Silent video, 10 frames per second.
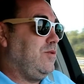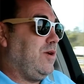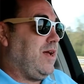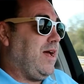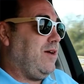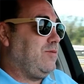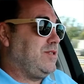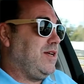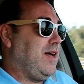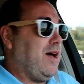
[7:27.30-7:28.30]
What I had
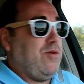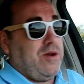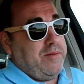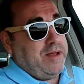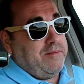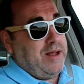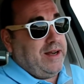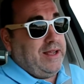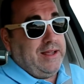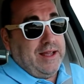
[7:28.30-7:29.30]
was a, I want to make
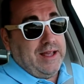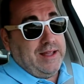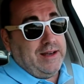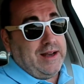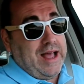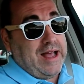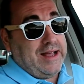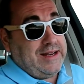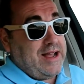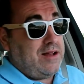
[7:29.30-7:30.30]
money, and
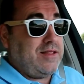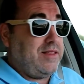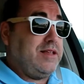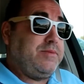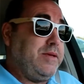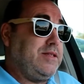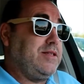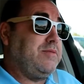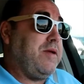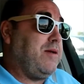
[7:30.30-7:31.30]
I doubt that these
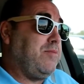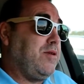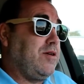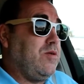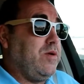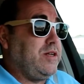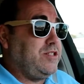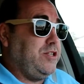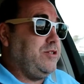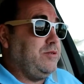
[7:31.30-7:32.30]
pieces of paper are going
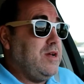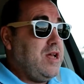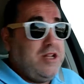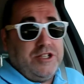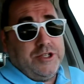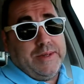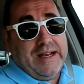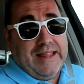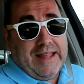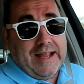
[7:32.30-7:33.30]
to do
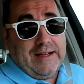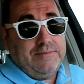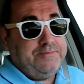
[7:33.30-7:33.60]
anything.